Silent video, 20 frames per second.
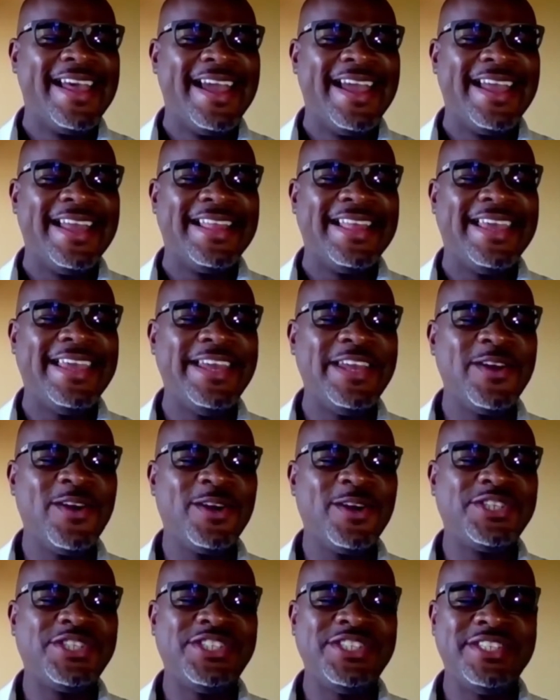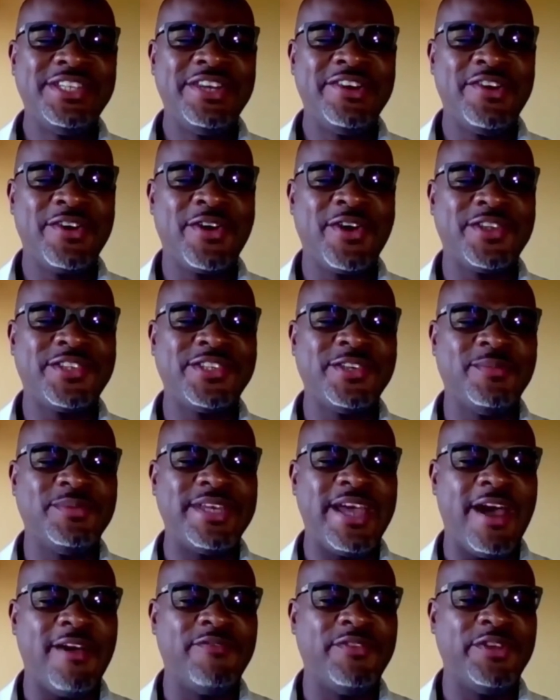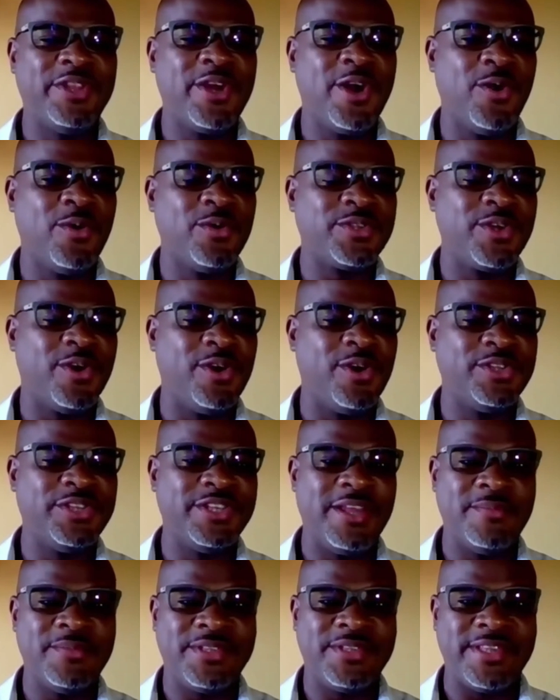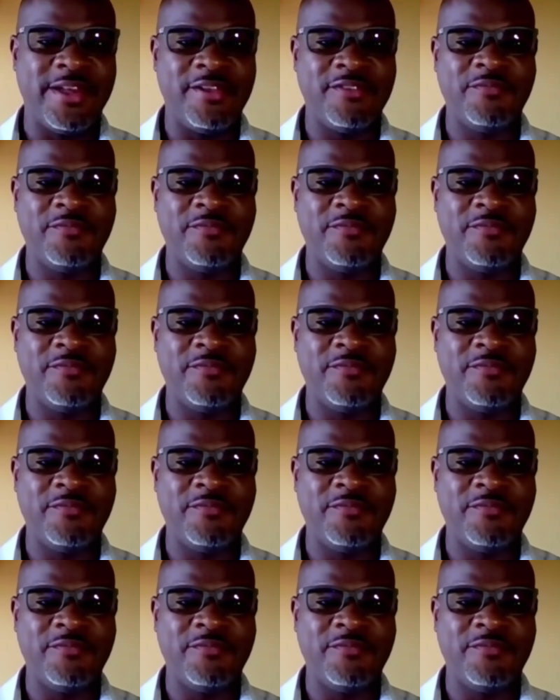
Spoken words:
he or she, they're accustomed to having the house all to themselves,